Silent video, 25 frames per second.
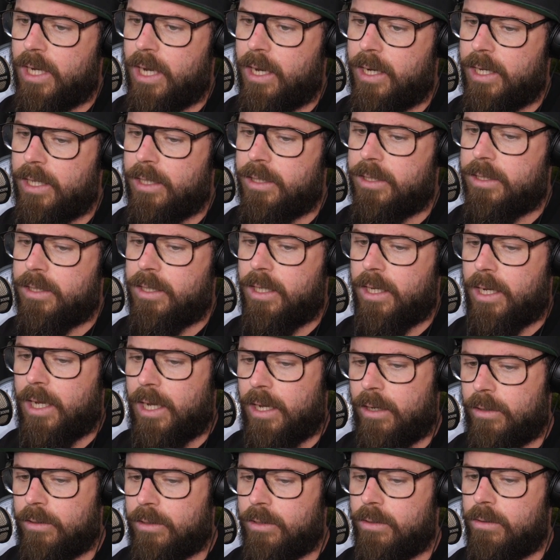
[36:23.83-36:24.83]
I need to see a
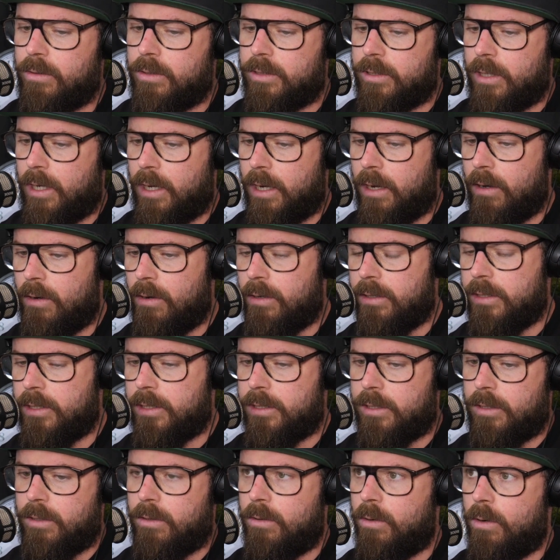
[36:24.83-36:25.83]
counsellor or a
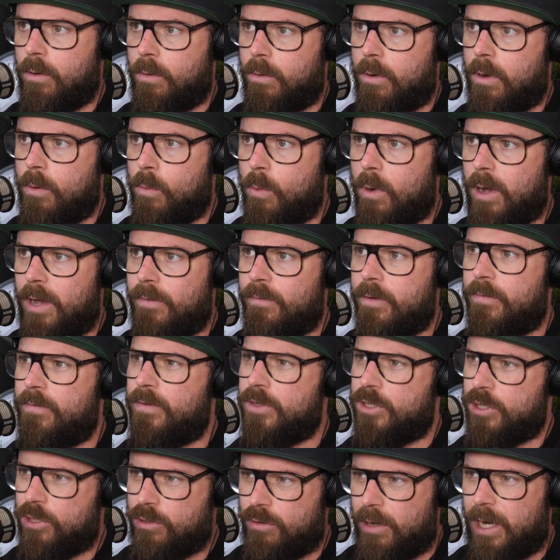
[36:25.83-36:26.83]
psychologist or whatever for
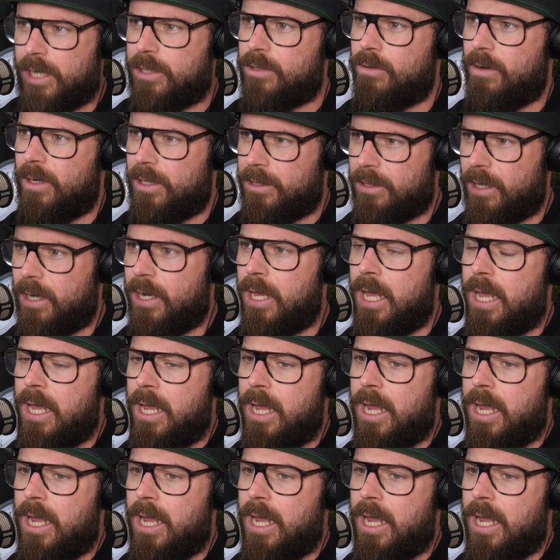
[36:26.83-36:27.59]
stress or anxiety,